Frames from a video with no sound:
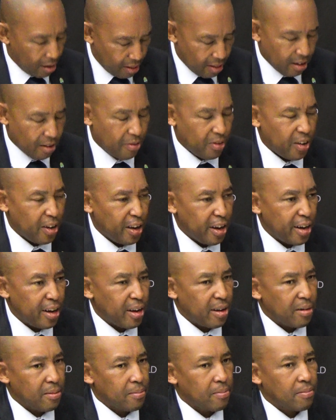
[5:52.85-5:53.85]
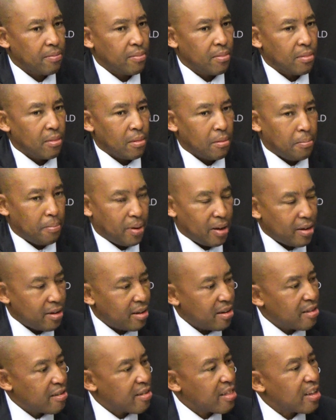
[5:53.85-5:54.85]
Definitely. But
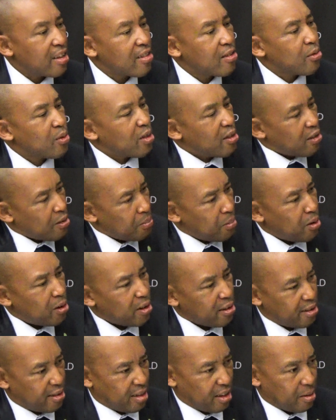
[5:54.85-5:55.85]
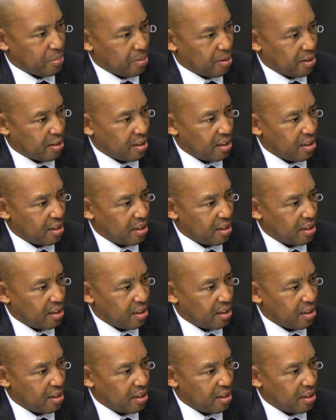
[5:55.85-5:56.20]
it starts with small steps.